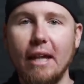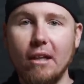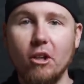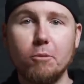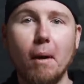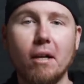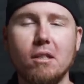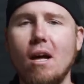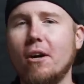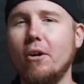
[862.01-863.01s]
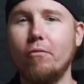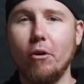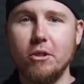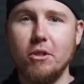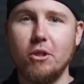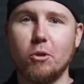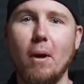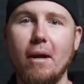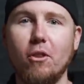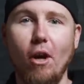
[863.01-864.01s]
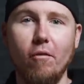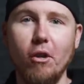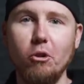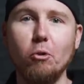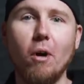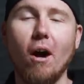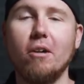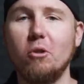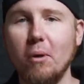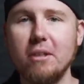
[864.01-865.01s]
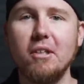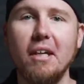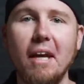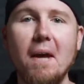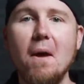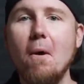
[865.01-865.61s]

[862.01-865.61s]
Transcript: like lunchbox locker versus the strength of a Yukon Grizzly.